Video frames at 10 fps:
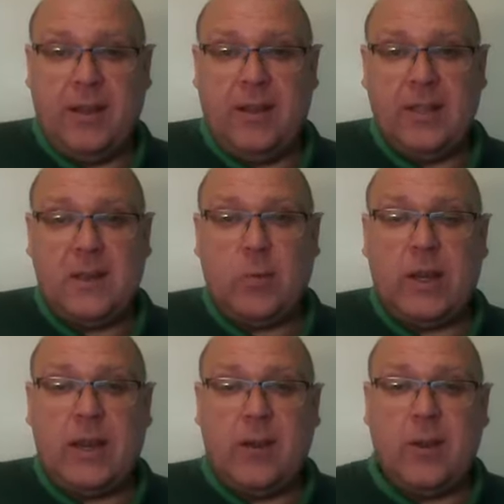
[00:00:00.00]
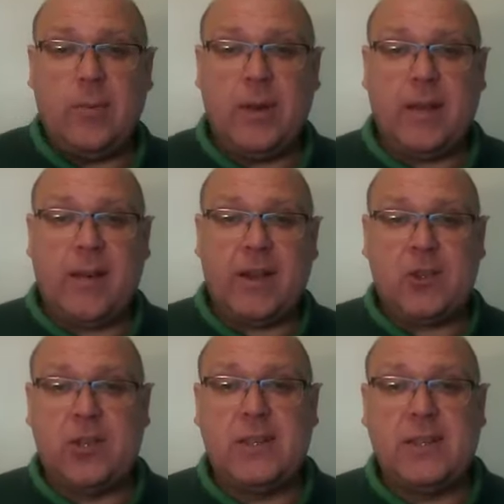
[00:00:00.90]
heart, and we know her by our
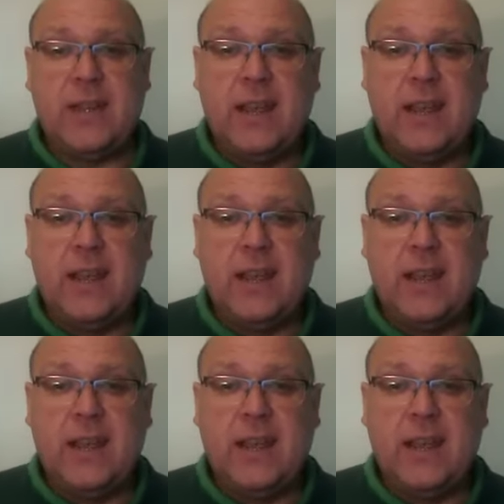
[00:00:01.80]
actions,